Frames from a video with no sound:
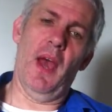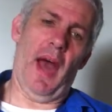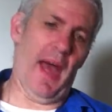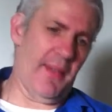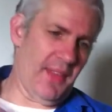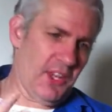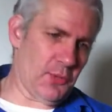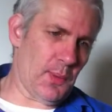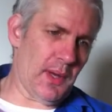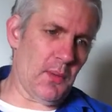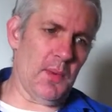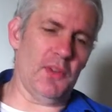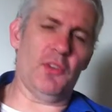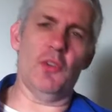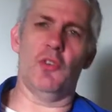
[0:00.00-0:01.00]
And that's what I
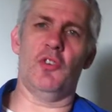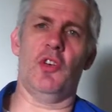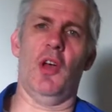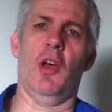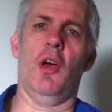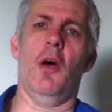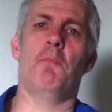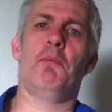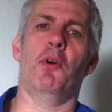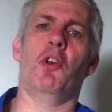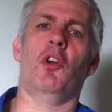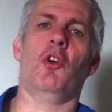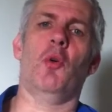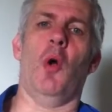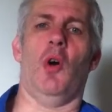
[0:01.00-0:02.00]
want to put
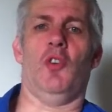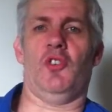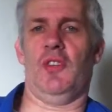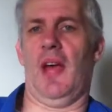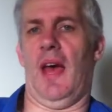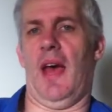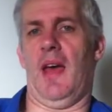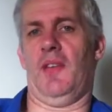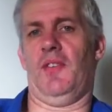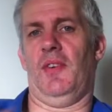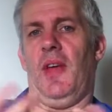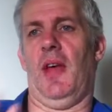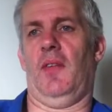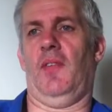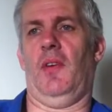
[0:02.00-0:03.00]
across, that
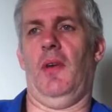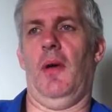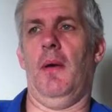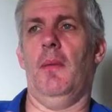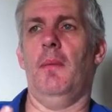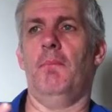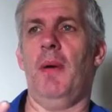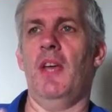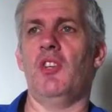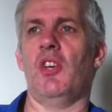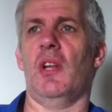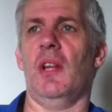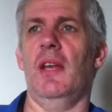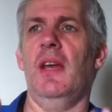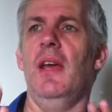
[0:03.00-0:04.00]

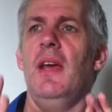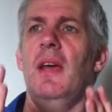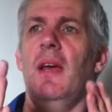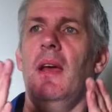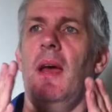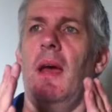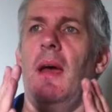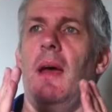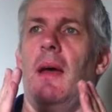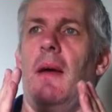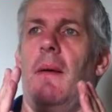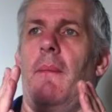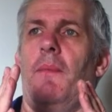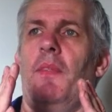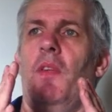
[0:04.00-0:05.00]
basically
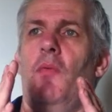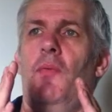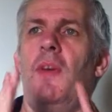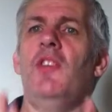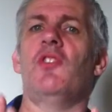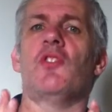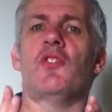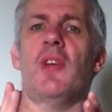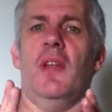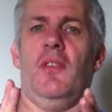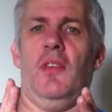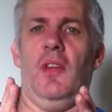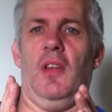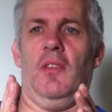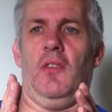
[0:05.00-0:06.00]
the features
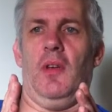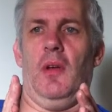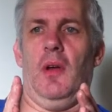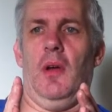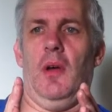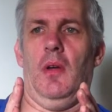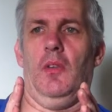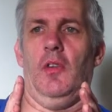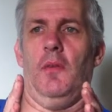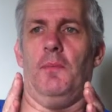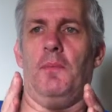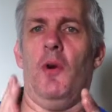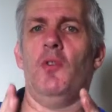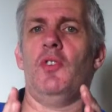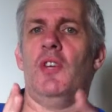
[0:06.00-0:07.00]
that the
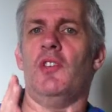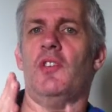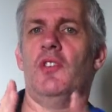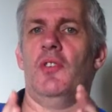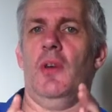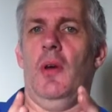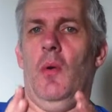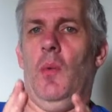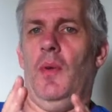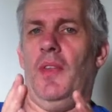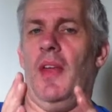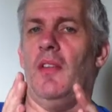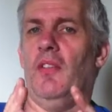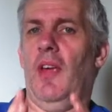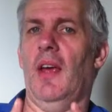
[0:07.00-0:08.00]
processes with
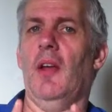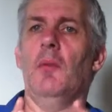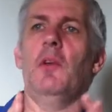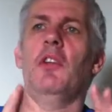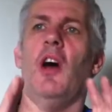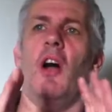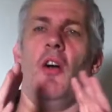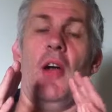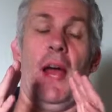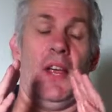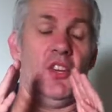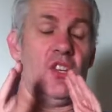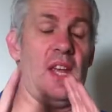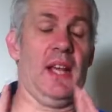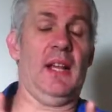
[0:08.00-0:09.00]
entanglement are
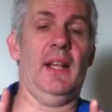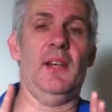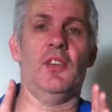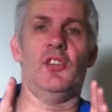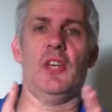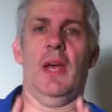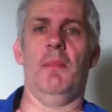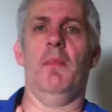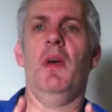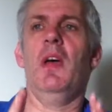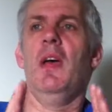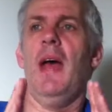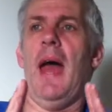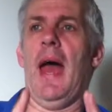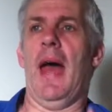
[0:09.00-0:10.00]
exactly the same
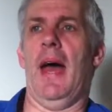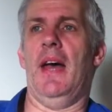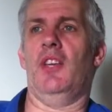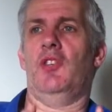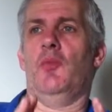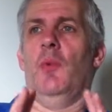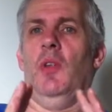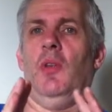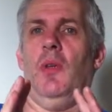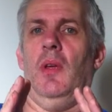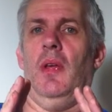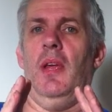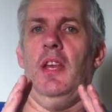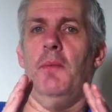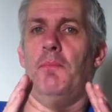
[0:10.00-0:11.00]
as what
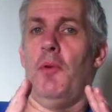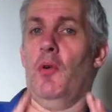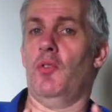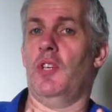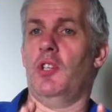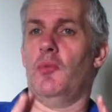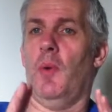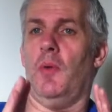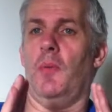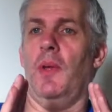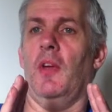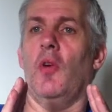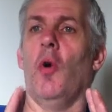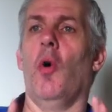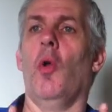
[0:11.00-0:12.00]
in the process what we
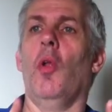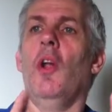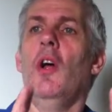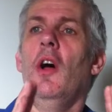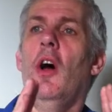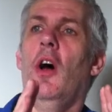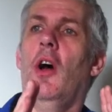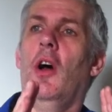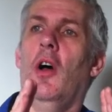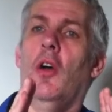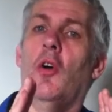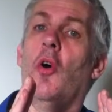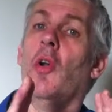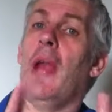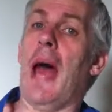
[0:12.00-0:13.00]
call
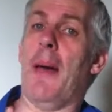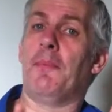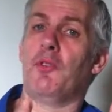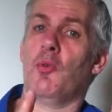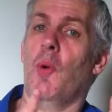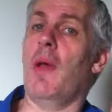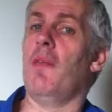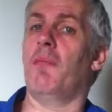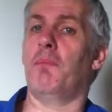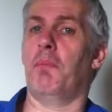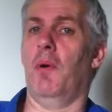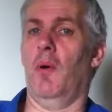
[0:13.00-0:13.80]
collapse, wave